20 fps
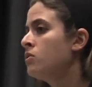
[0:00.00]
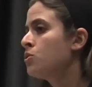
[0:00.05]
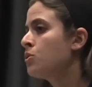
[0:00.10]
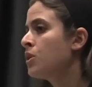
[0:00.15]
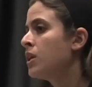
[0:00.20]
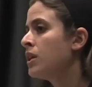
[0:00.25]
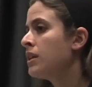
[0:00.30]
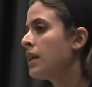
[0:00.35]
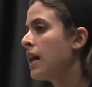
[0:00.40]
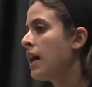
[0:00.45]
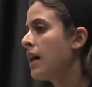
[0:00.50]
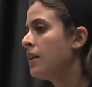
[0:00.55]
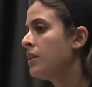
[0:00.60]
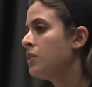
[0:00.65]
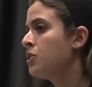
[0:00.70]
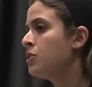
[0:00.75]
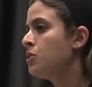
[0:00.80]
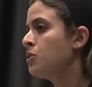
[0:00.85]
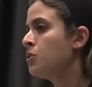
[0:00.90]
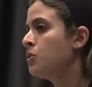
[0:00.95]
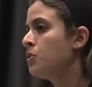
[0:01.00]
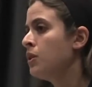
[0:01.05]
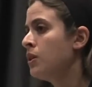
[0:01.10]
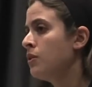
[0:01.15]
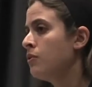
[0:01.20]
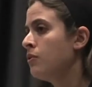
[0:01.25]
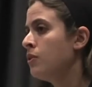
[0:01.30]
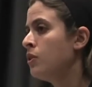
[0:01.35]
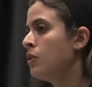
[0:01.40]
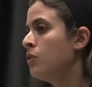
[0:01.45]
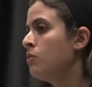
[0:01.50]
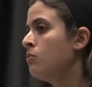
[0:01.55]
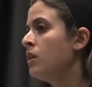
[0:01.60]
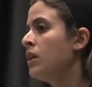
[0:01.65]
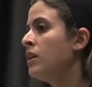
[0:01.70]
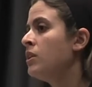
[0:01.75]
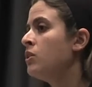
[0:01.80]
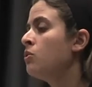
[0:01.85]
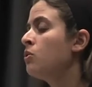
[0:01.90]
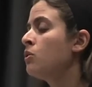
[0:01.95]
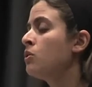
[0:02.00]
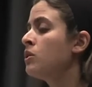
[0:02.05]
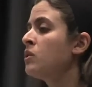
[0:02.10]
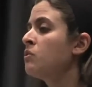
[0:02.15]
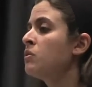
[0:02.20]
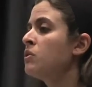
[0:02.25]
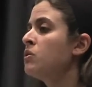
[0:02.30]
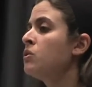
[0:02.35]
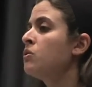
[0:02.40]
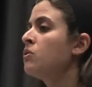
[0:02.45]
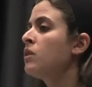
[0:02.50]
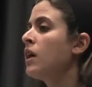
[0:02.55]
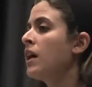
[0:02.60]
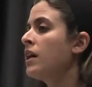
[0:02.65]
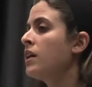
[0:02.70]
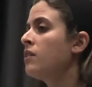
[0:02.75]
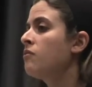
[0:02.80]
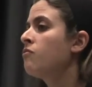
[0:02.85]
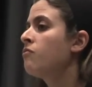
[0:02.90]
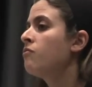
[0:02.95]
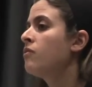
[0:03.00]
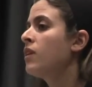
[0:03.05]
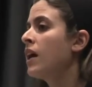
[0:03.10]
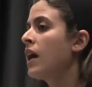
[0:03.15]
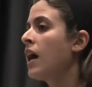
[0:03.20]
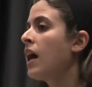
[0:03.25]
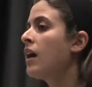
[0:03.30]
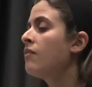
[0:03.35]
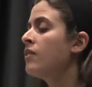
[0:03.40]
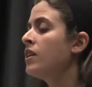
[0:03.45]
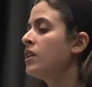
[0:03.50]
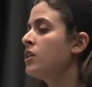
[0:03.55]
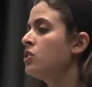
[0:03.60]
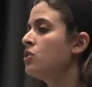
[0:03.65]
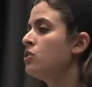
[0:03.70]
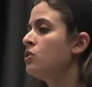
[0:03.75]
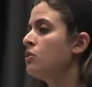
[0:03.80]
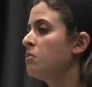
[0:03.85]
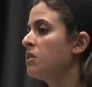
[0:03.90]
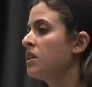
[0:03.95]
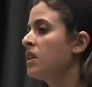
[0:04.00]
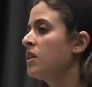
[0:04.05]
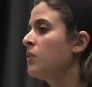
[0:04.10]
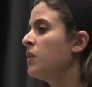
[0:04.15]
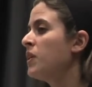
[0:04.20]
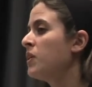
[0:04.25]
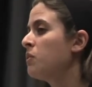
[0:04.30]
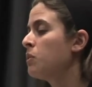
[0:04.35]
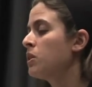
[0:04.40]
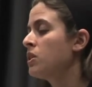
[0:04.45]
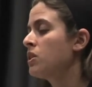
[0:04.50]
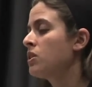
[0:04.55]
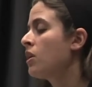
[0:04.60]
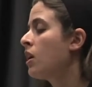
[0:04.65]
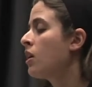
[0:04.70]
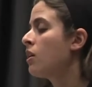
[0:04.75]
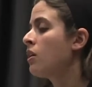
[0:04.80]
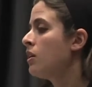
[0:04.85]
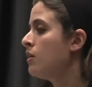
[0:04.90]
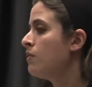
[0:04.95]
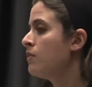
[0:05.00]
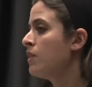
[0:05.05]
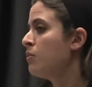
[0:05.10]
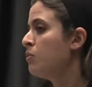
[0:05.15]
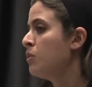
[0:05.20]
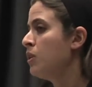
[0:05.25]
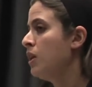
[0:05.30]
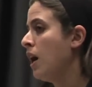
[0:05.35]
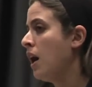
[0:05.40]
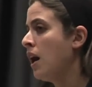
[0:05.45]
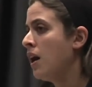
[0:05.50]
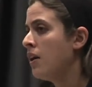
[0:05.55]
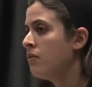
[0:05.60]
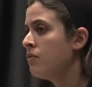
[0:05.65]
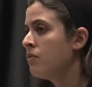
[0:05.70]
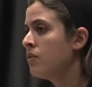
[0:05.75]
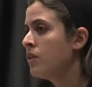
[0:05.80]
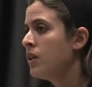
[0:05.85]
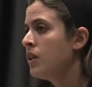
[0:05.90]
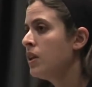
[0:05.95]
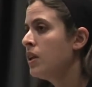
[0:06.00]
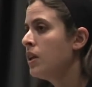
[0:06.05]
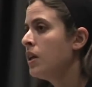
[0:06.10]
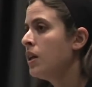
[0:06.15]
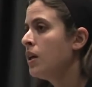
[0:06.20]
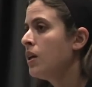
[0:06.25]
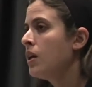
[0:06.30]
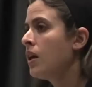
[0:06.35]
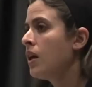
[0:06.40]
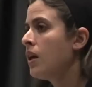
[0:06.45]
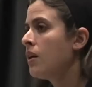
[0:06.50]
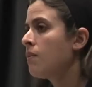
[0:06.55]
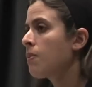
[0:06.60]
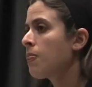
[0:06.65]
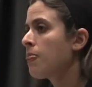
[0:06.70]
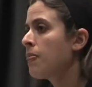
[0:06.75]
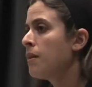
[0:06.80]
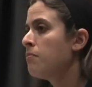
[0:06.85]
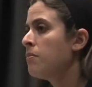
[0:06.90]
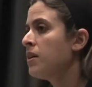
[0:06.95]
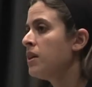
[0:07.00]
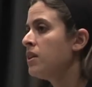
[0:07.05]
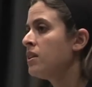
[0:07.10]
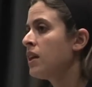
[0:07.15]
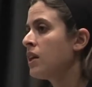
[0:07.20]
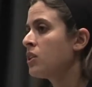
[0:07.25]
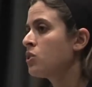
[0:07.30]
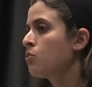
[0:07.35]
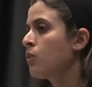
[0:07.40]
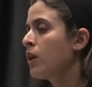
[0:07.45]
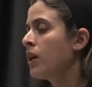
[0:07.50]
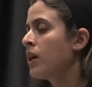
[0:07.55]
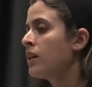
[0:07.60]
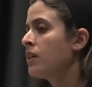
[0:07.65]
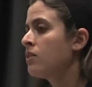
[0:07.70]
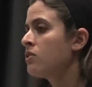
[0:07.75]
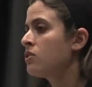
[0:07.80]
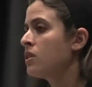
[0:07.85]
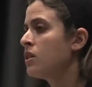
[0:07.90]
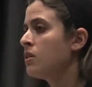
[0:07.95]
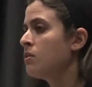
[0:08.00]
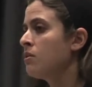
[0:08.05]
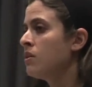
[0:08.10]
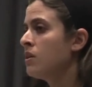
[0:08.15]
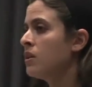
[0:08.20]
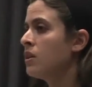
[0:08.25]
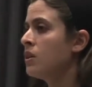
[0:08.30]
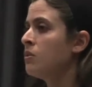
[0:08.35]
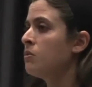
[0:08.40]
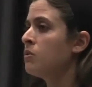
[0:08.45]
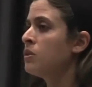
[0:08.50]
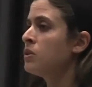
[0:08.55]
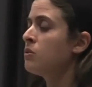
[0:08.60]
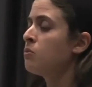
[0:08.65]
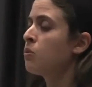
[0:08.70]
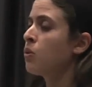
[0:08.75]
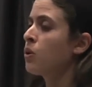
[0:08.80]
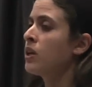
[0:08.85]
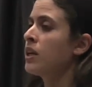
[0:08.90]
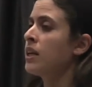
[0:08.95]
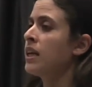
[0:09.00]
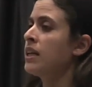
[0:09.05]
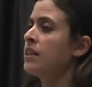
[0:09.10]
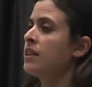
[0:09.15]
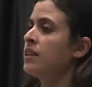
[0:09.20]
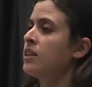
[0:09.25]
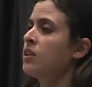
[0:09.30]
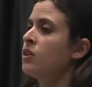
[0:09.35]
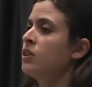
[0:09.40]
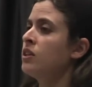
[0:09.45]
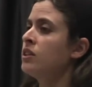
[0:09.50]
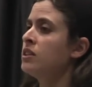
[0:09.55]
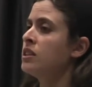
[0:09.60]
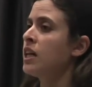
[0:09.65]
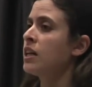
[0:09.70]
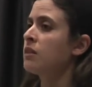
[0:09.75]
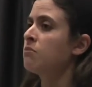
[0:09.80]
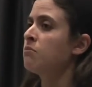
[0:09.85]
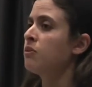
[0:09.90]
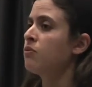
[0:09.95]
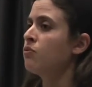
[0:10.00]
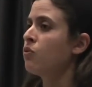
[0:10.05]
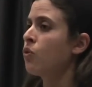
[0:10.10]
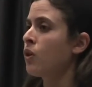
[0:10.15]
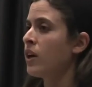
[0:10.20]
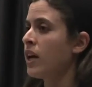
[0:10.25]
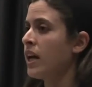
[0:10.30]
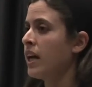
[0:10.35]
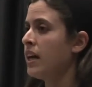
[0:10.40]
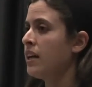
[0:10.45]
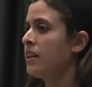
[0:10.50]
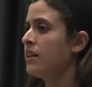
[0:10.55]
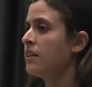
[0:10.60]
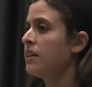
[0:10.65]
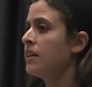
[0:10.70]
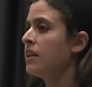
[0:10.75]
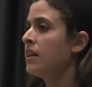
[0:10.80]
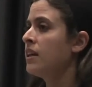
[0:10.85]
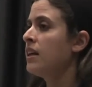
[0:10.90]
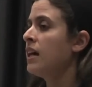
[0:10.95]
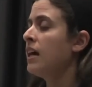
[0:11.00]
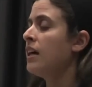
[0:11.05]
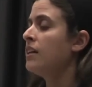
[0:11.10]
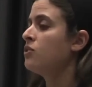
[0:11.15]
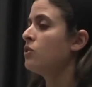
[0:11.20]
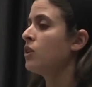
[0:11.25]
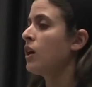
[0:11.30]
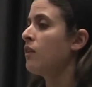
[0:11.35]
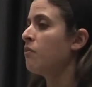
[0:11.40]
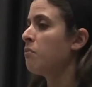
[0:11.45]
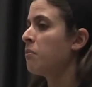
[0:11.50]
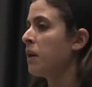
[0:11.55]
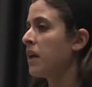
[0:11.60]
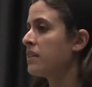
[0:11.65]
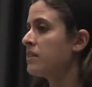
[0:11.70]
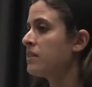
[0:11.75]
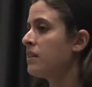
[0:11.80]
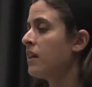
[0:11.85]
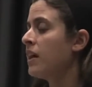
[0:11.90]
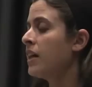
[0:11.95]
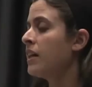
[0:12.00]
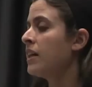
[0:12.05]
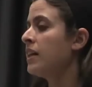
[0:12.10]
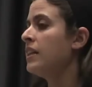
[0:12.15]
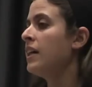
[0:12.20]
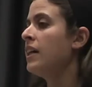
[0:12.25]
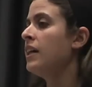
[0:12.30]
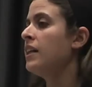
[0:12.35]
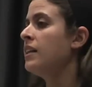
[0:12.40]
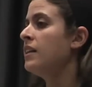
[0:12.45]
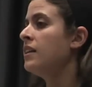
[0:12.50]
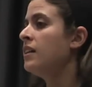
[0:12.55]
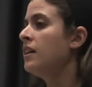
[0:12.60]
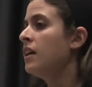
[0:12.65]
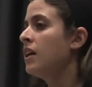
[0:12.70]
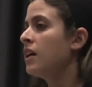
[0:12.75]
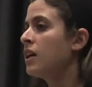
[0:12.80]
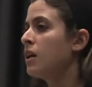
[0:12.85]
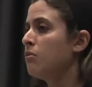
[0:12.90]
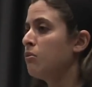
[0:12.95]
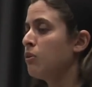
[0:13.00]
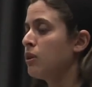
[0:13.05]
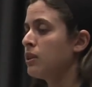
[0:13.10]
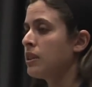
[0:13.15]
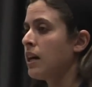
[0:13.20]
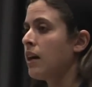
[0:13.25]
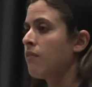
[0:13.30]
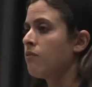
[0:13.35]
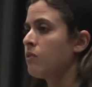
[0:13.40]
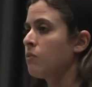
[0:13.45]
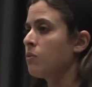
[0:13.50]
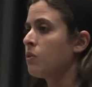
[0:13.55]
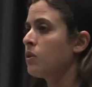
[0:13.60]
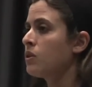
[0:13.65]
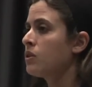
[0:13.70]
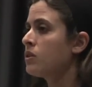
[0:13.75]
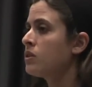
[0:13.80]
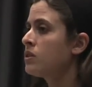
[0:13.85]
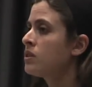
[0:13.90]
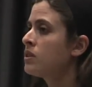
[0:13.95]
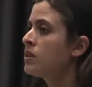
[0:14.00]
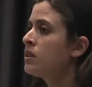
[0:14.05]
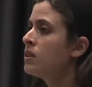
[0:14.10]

treat that issue, and you only would do that if they have an issue to begin with, which not all of them will have. But that's why it's important to get the urine checked beforehand, so you have a baseline, and then a couple weeks afterwards.